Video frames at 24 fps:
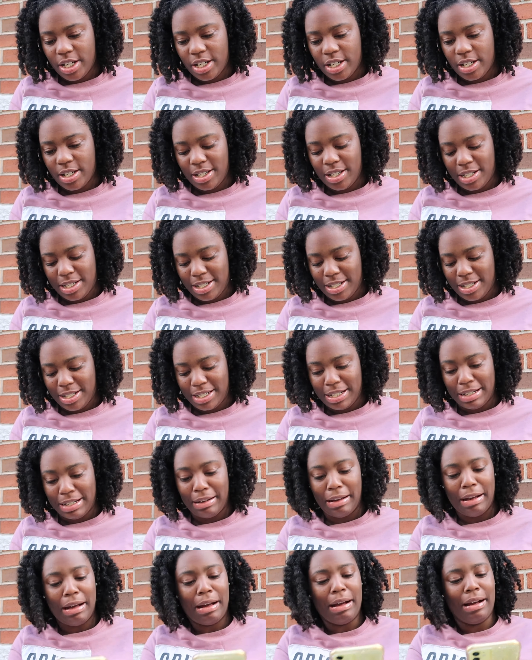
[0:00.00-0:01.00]

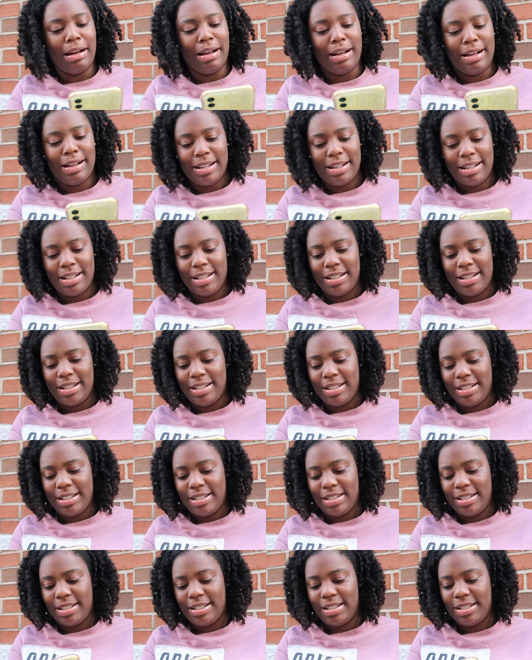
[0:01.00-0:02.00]

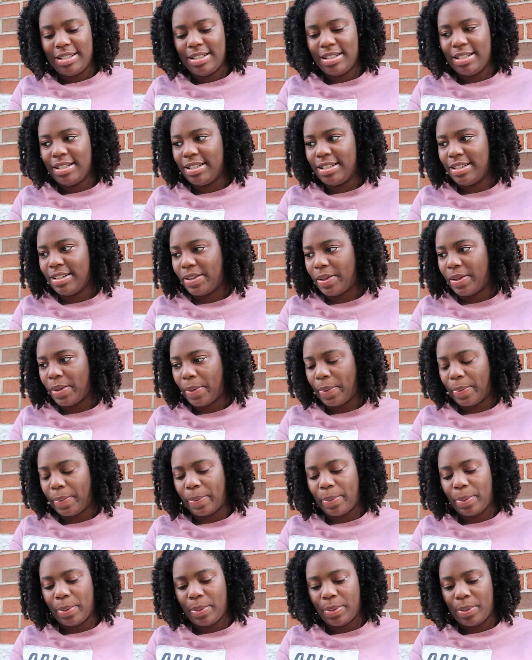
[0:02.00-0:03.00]

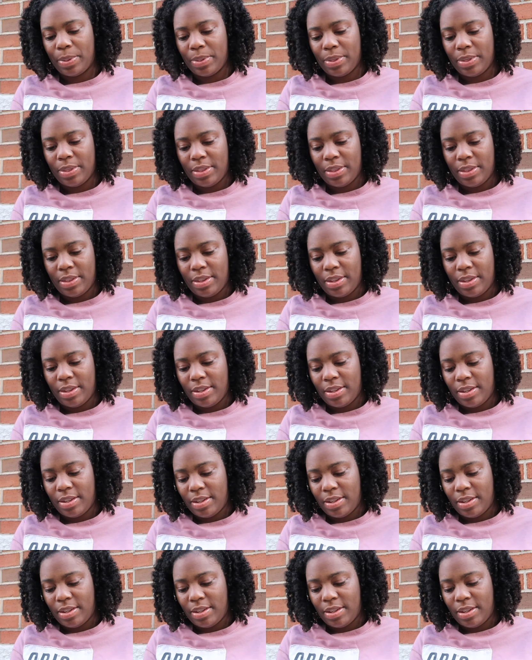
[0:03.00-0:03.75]
(no one is talking)